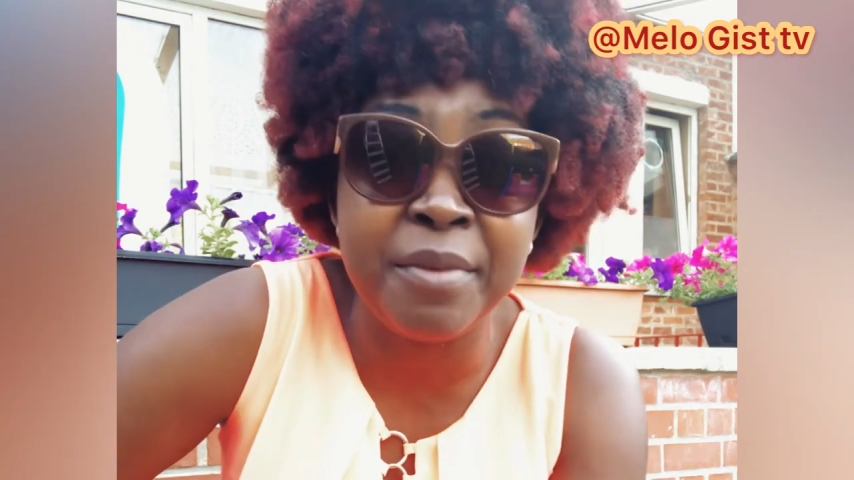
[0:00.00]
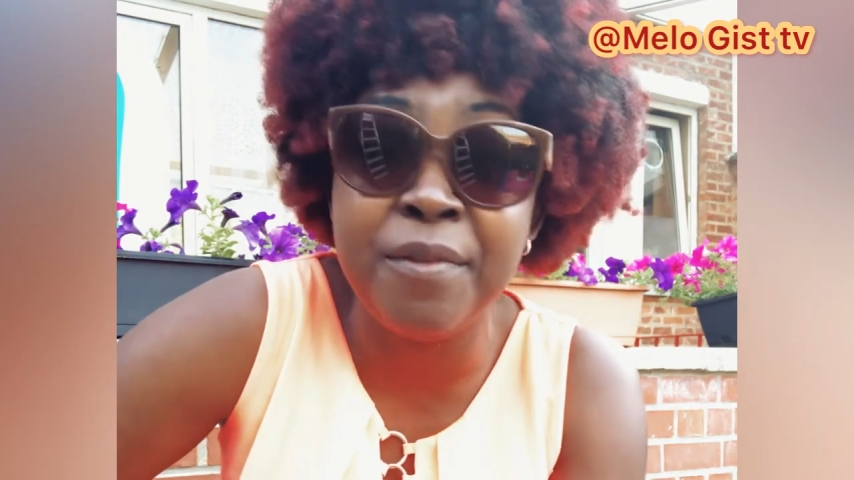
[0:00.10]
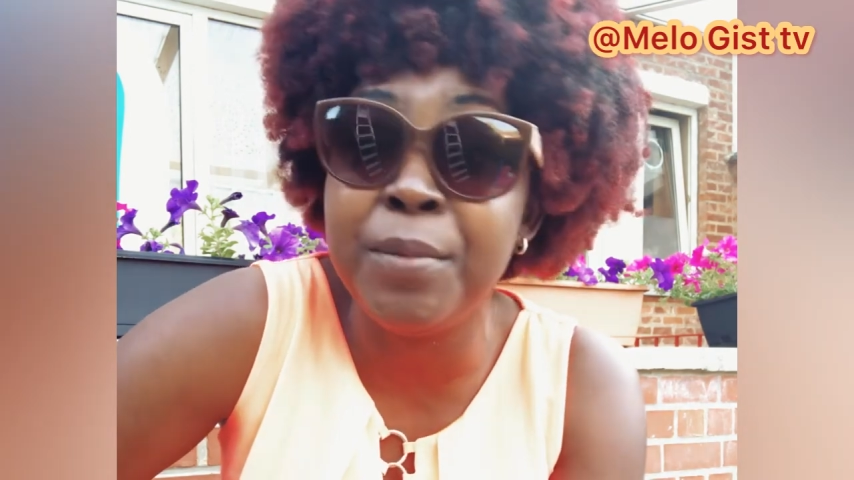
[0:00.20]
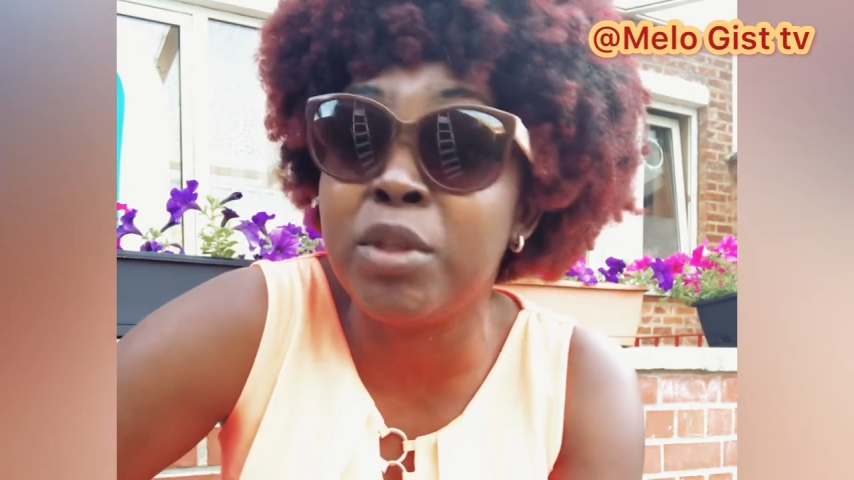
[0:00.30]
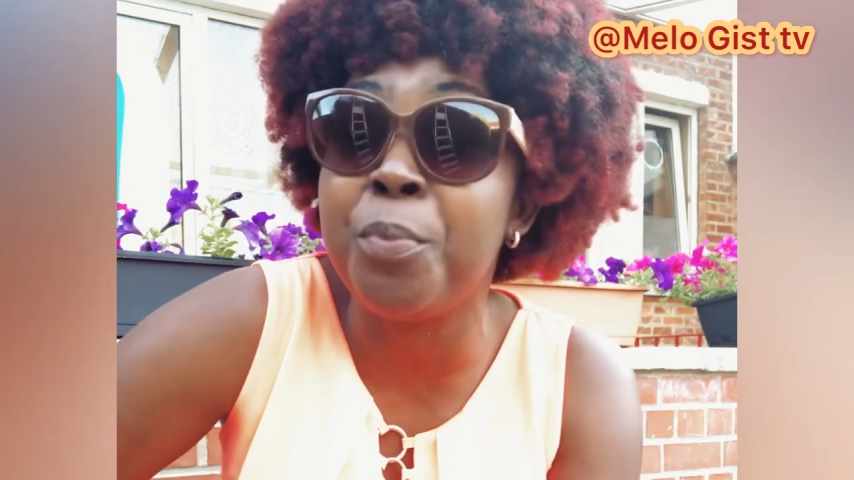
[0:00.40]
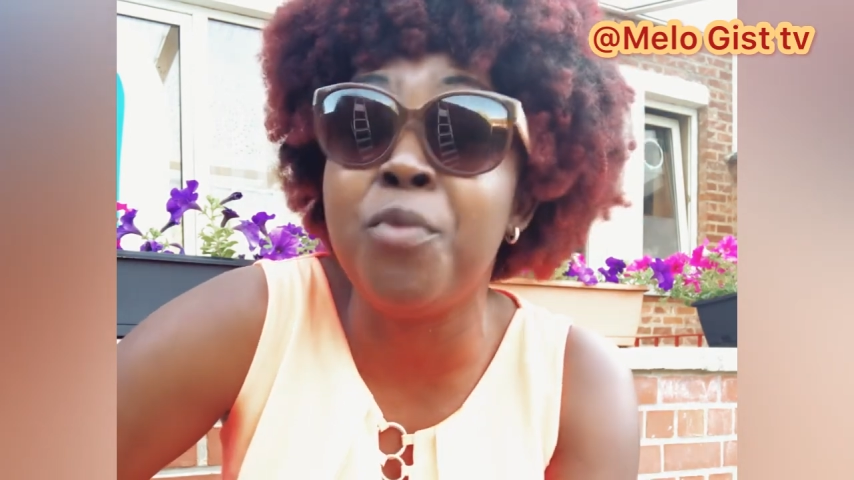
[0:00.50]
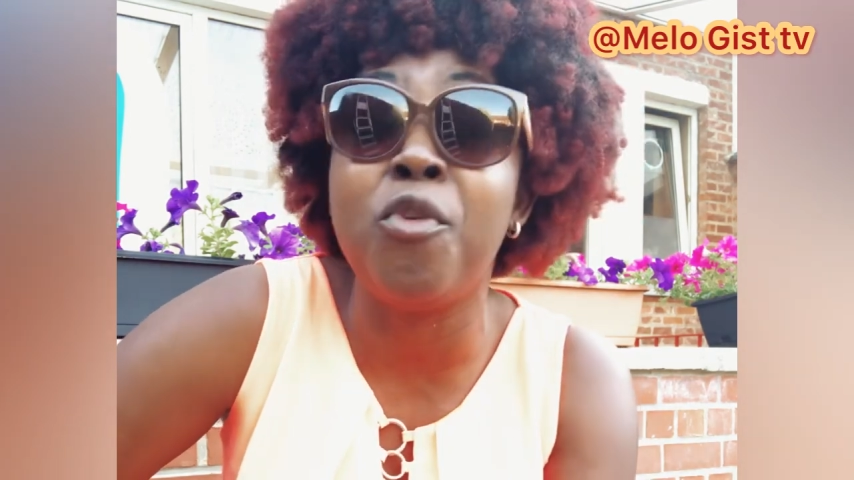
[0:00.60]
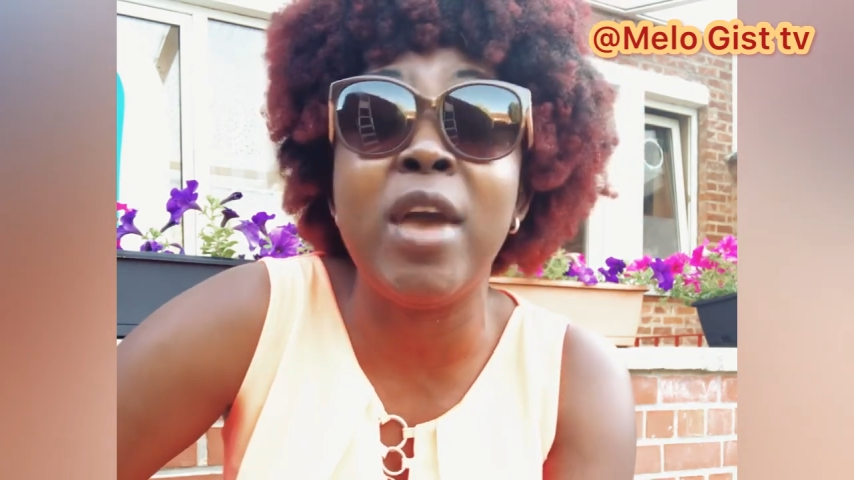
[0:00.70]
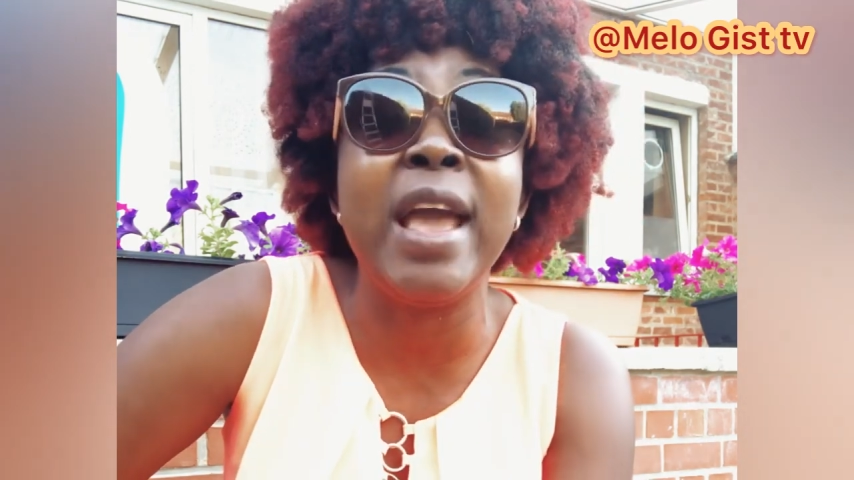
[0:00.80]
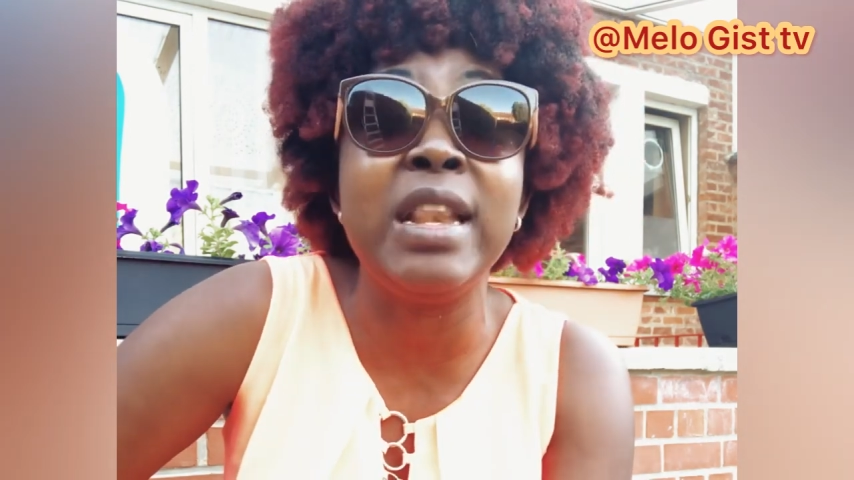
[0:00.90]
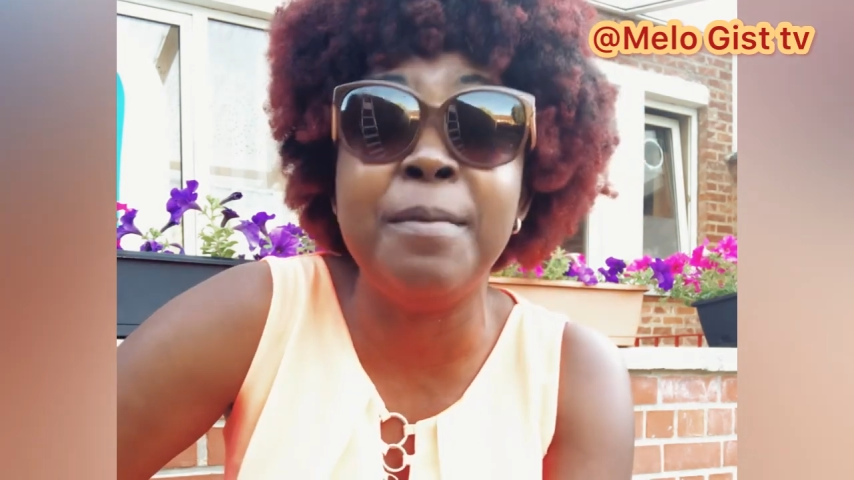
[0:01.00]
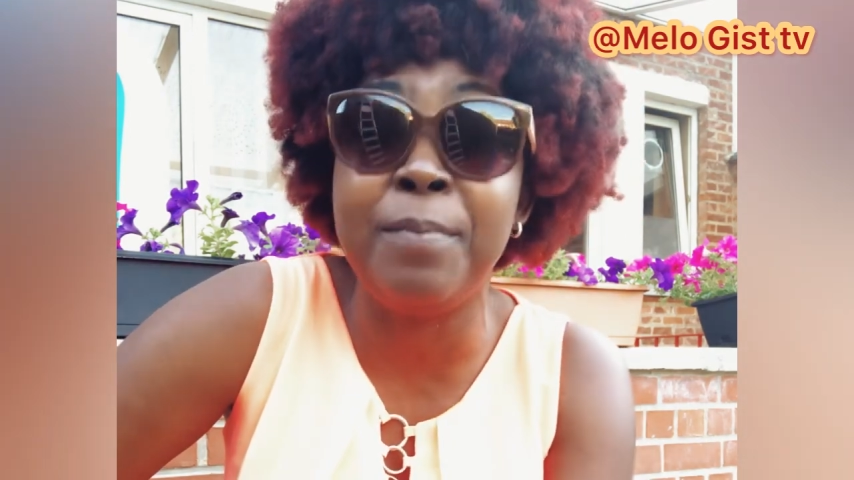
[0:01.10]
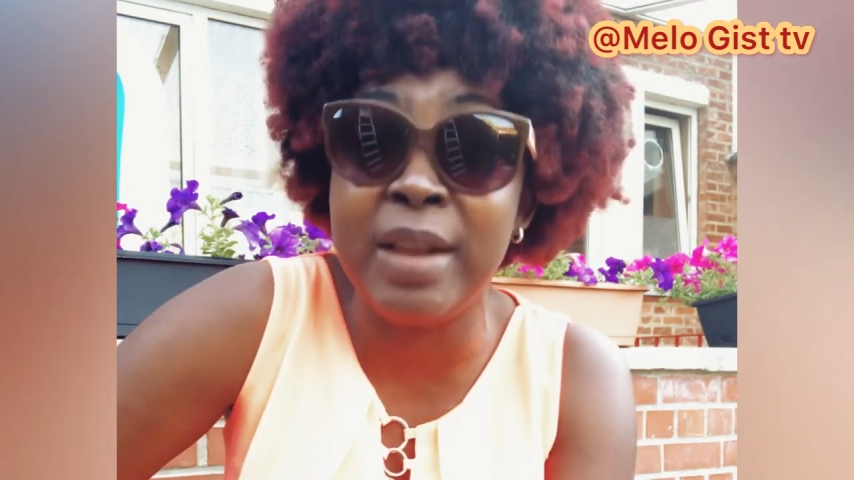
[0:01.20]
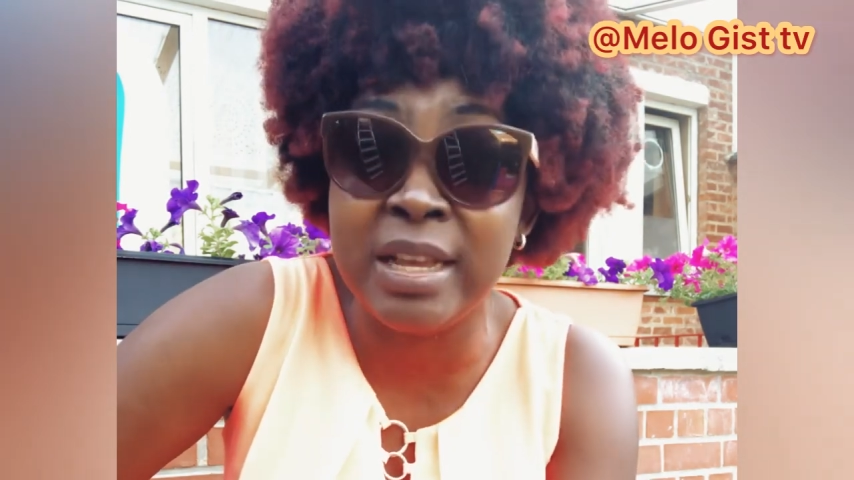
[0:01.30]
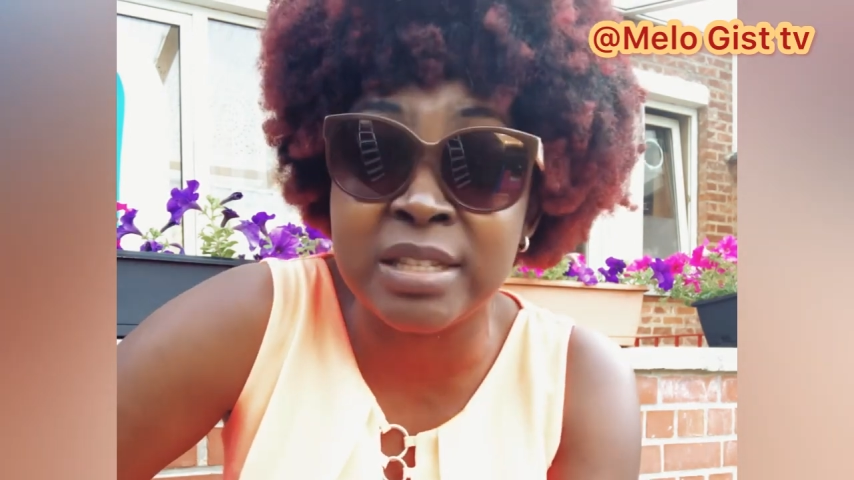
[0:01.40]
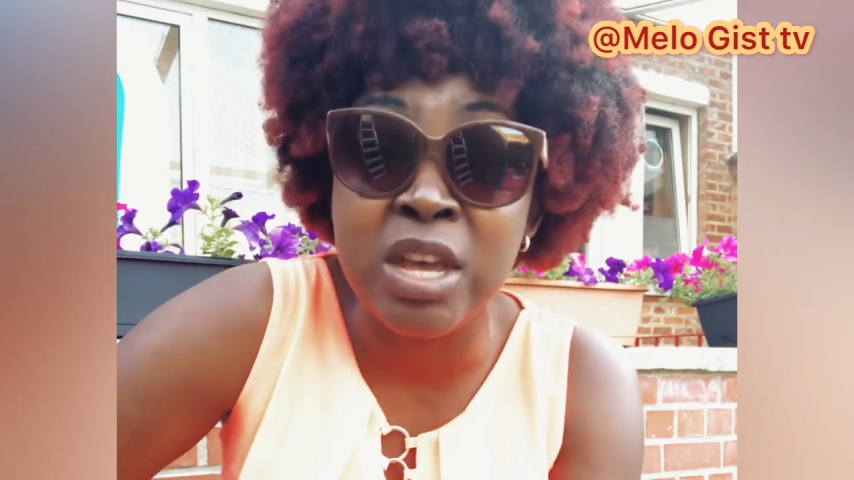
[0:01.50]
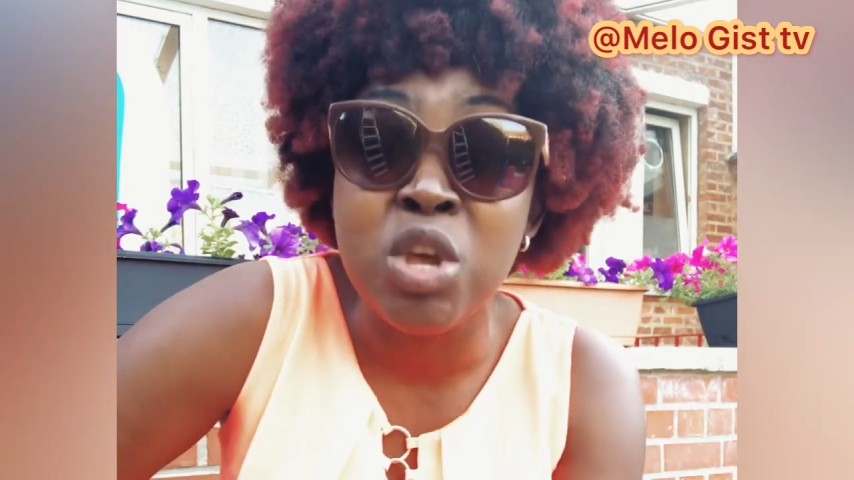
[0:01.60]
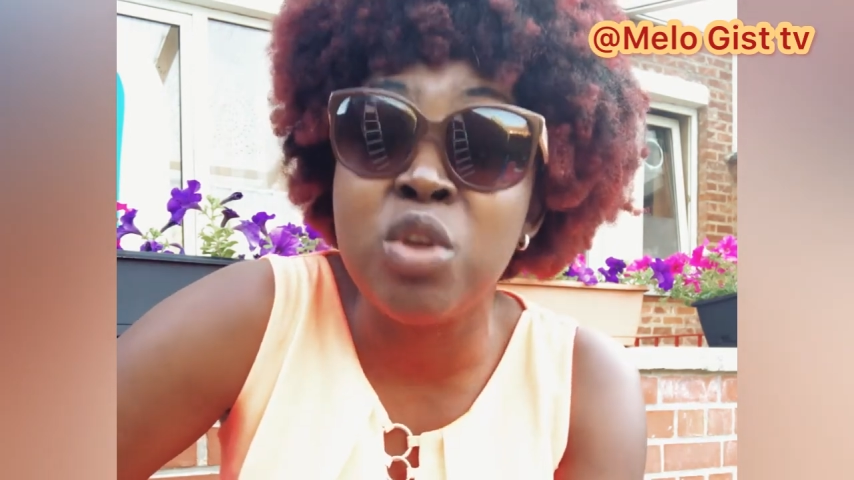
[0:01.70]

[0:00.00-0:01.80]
if you meet up for any place,